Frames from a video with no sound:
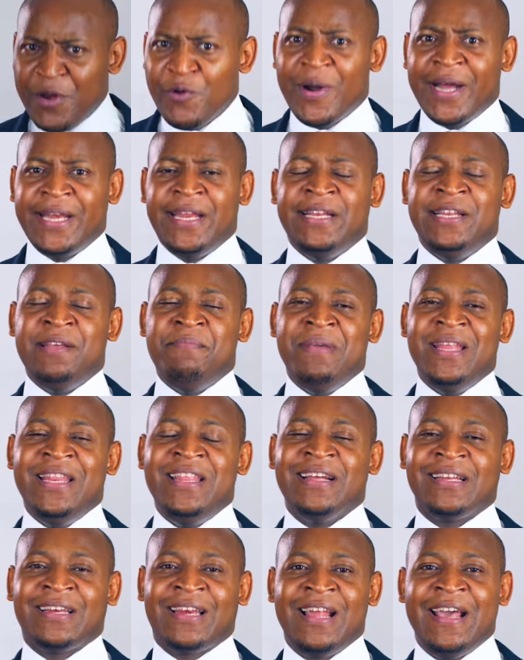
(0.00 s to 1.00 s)
be rewarded
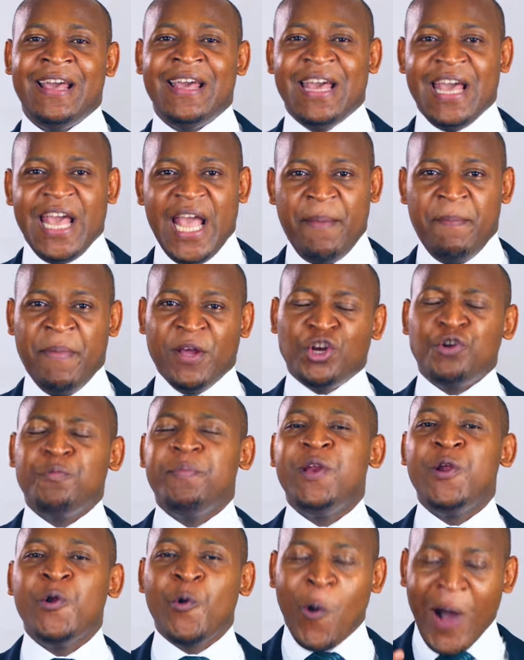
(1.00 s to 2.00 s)
immediately. It may not
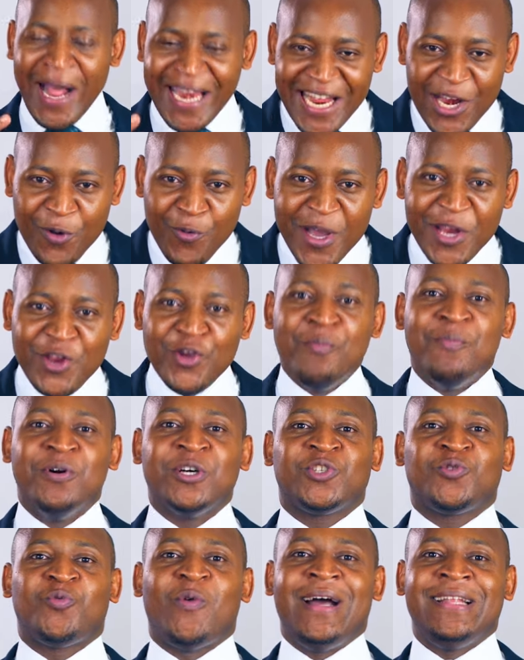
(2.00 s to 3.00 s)
be rewarded when you
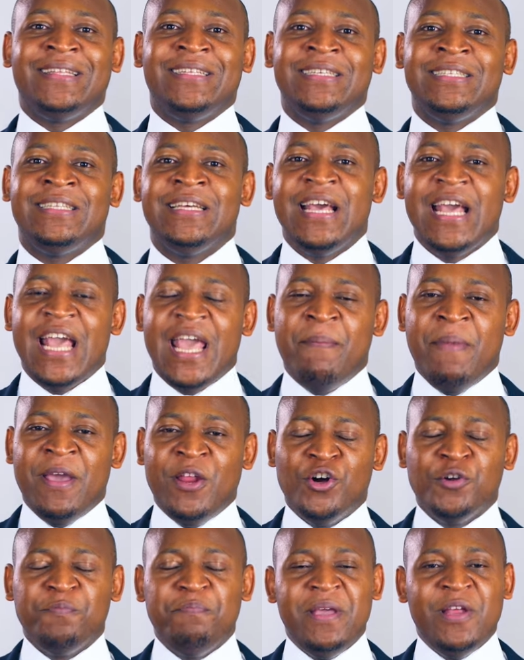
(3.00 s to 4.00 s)
most want it. It may
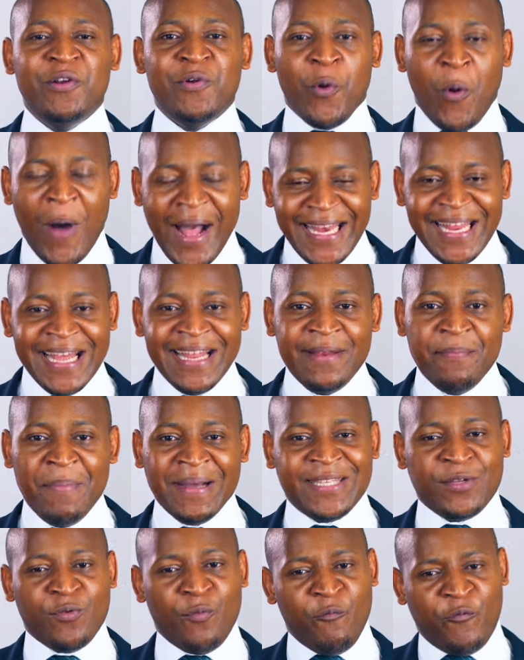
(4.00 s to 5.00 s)
not be rewarded,
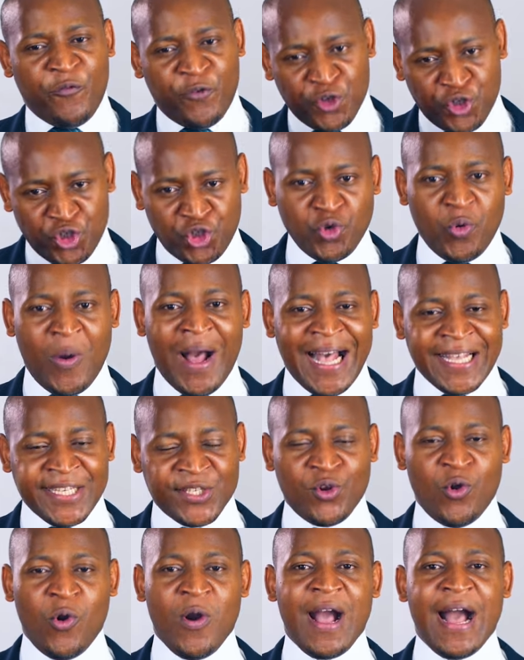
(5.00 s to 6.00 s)
but for sure,
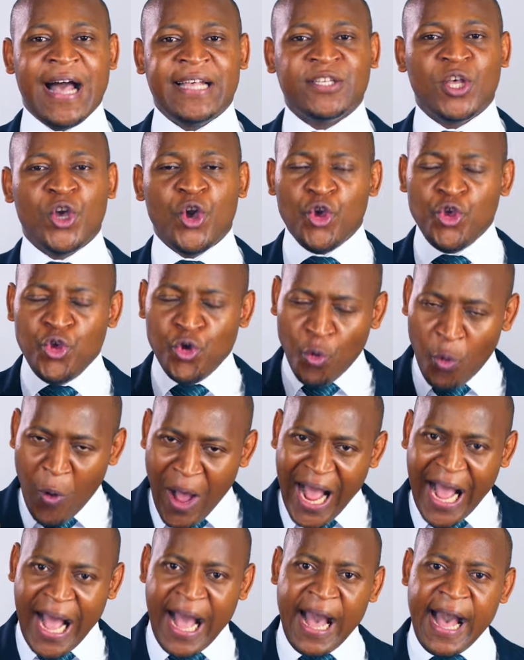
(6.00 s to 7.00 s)
as long as you
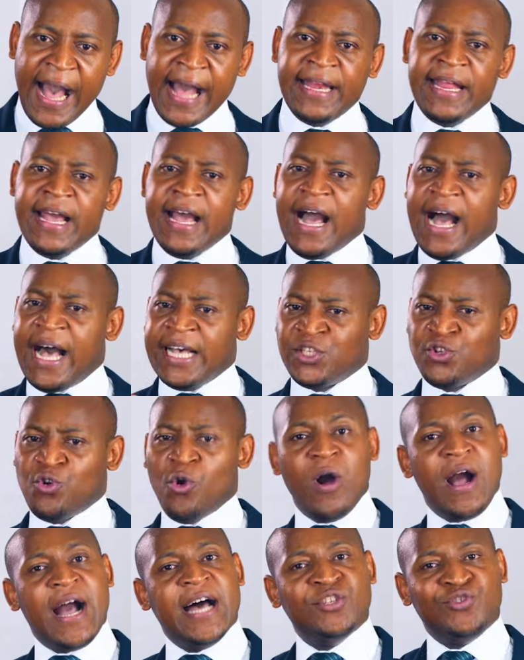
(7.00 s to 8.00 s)
work hard, as
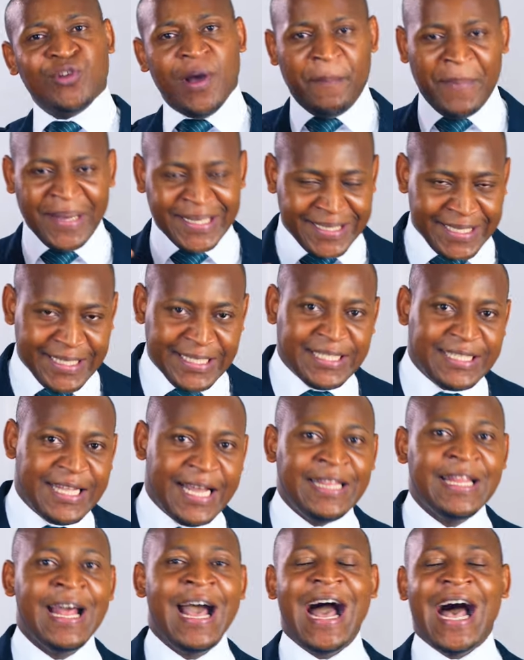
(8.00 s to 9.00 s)
long as you are
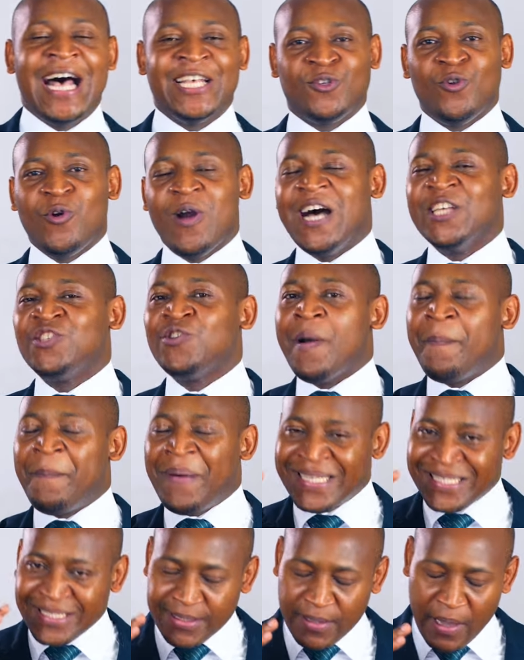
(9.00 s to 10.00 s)
persistent, as long as you
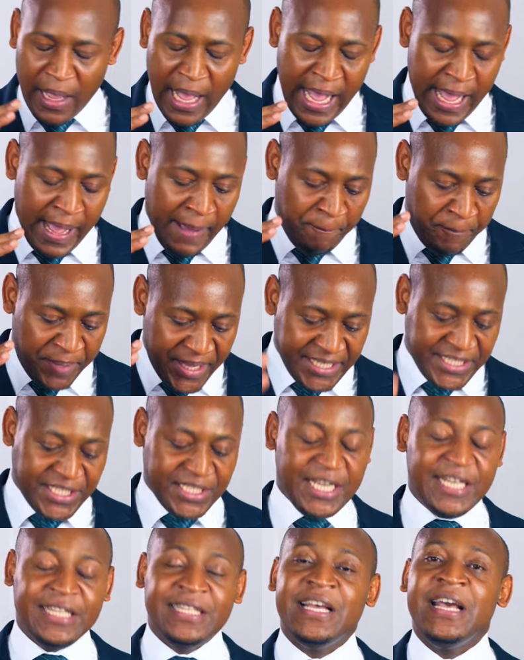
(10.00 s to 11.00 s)
are
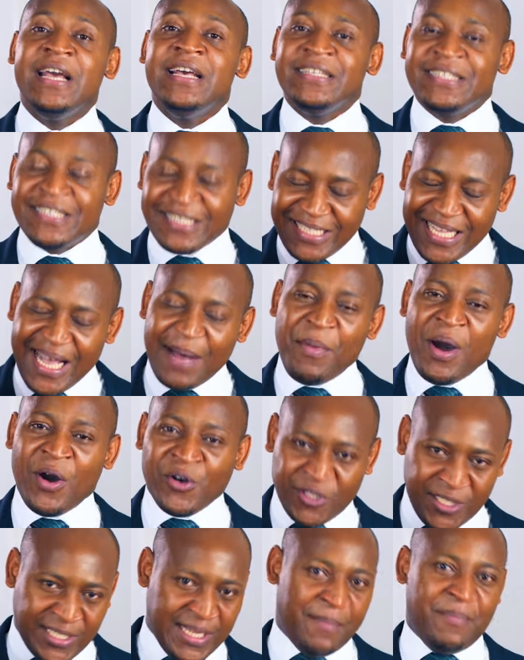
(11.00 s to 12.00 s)
patient,
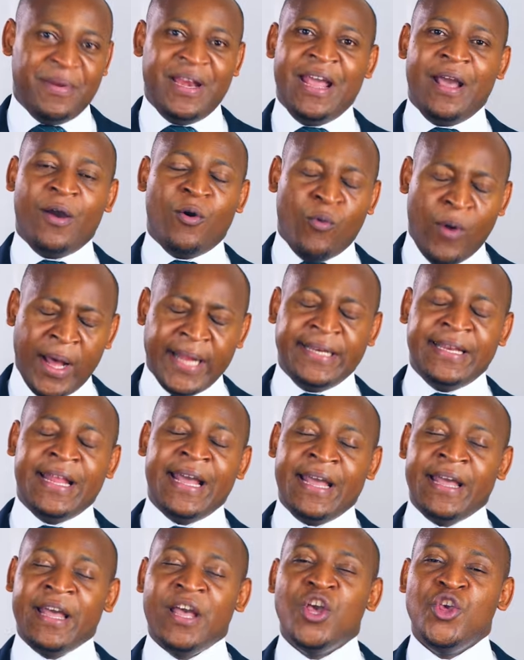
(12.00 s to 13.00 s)
somehow, someday, one
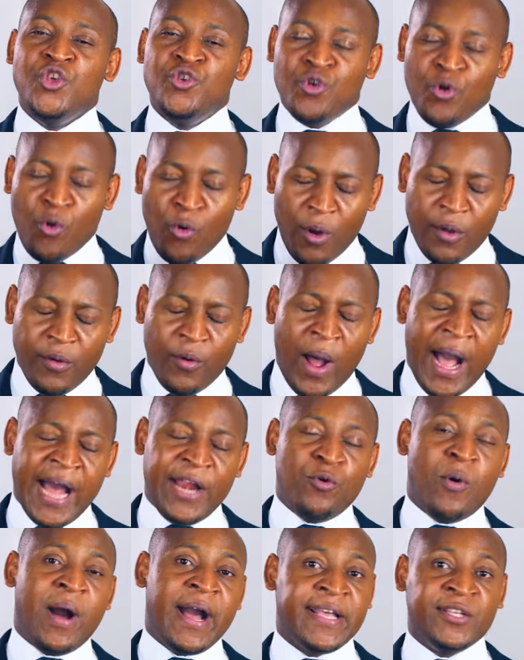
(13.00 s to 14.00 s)
day, your
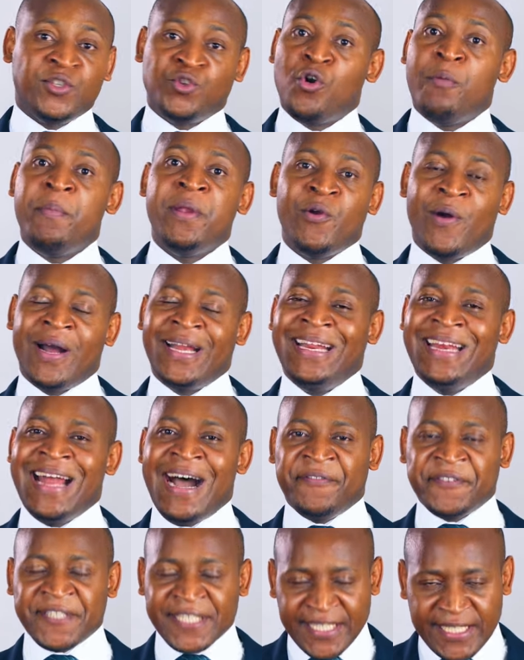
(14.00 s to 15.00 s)
hard work is going to be rewarded.
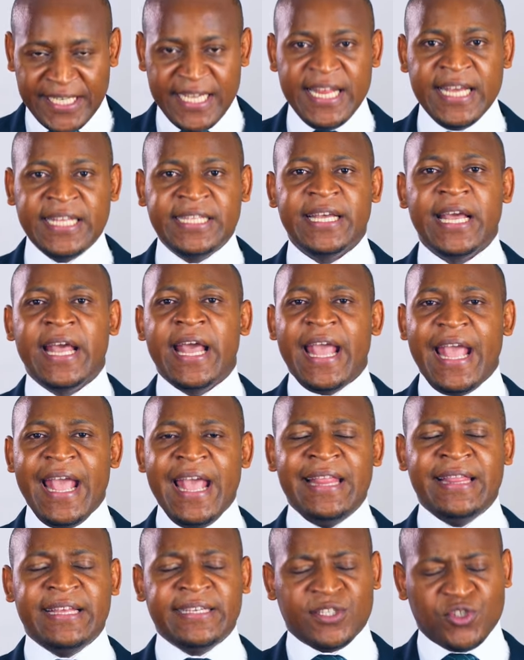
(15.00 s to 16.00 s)
I've seen it
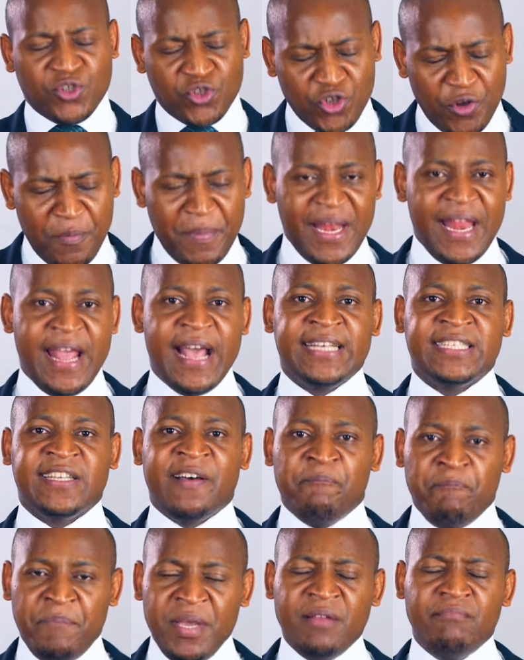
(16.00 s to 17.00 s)
in the so many years
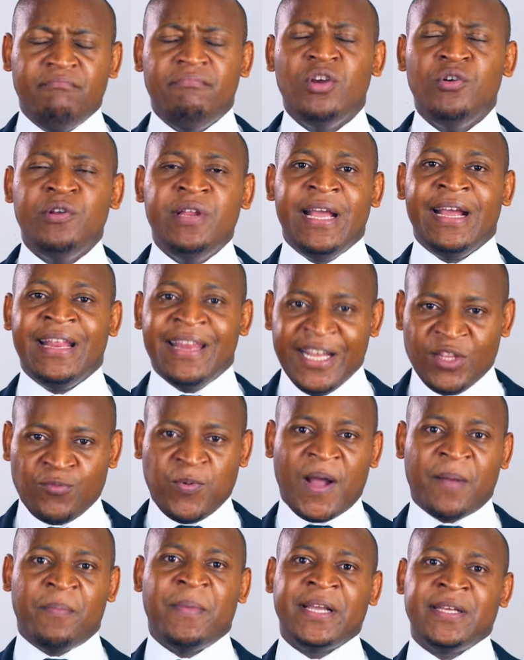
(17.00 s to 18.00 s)
I've been building
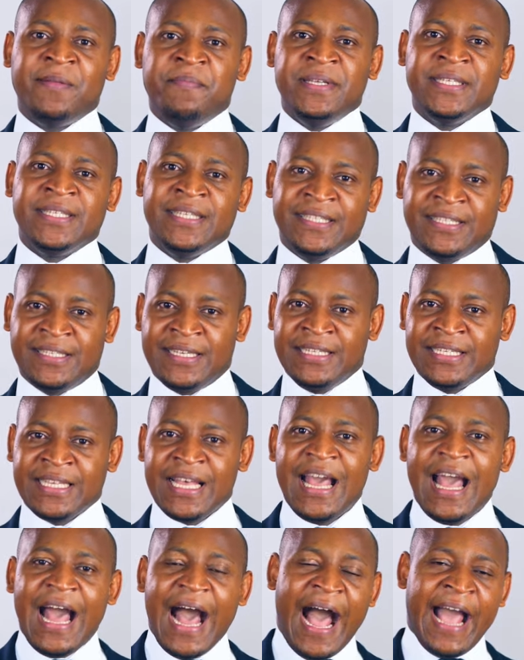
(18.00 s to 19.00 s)
network marketing businesses.
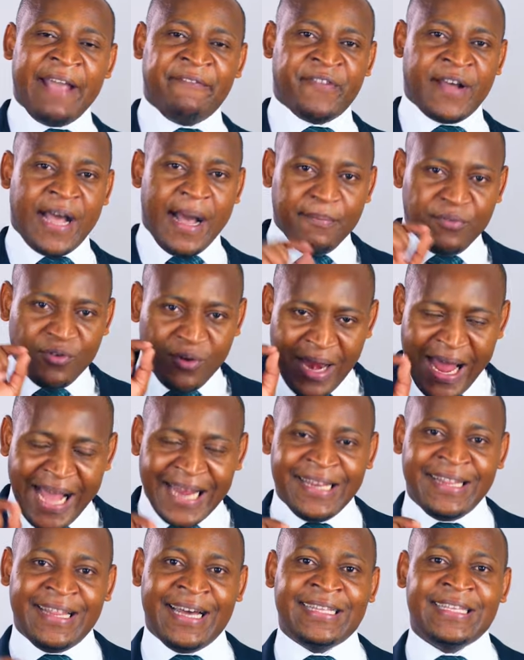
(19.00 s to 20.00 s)
I've come to
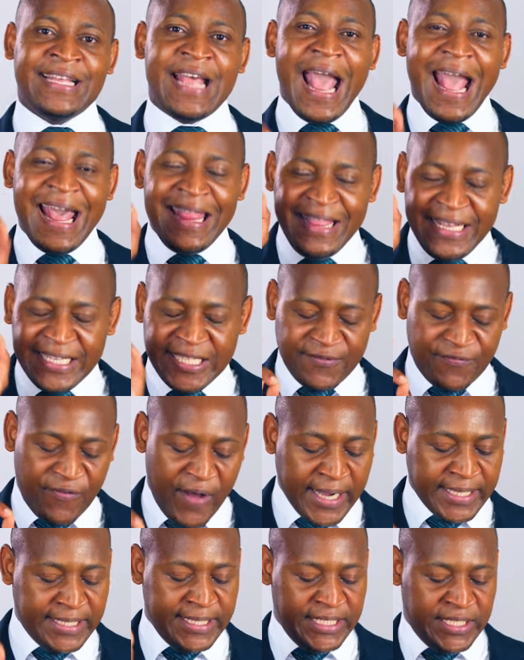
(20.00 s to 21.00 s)
learn that this
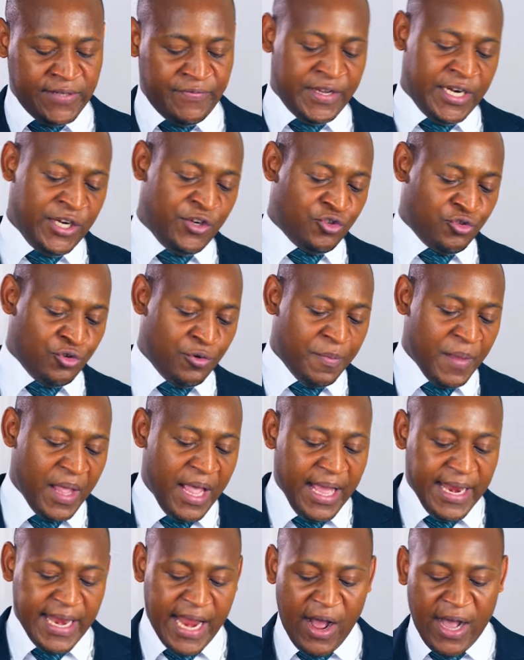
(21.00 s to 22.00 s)
fact is very true.
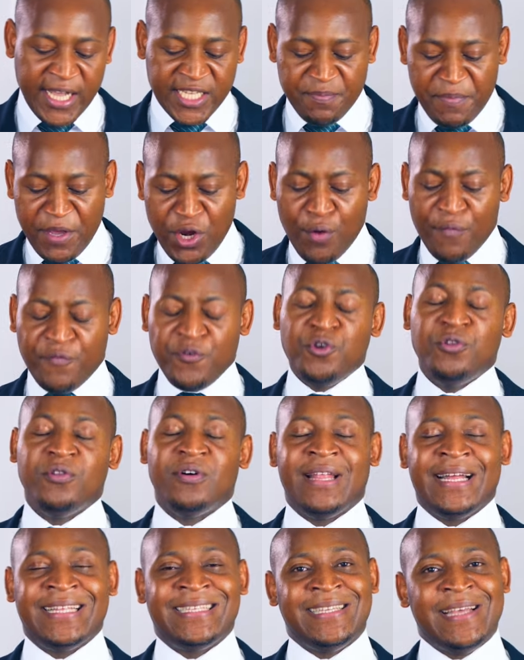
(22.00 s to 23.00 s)
Now, as many of you
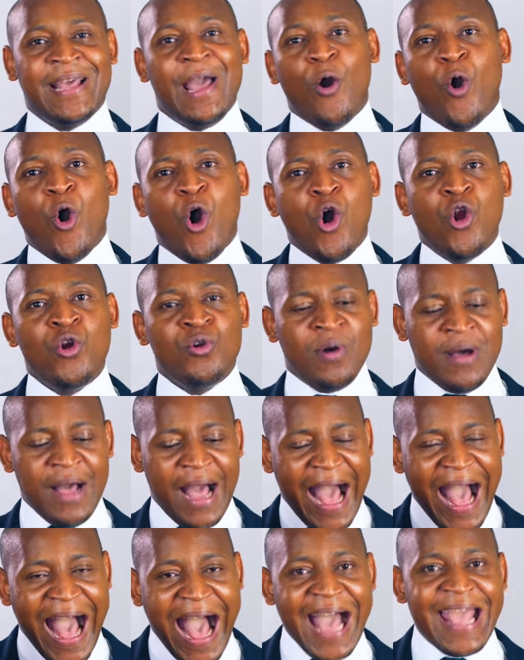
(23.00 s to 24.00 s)
know, that all
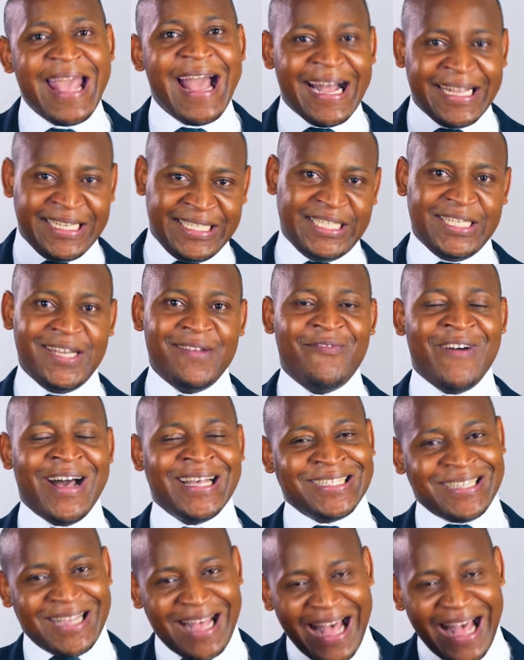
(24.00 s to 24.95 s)
high achievers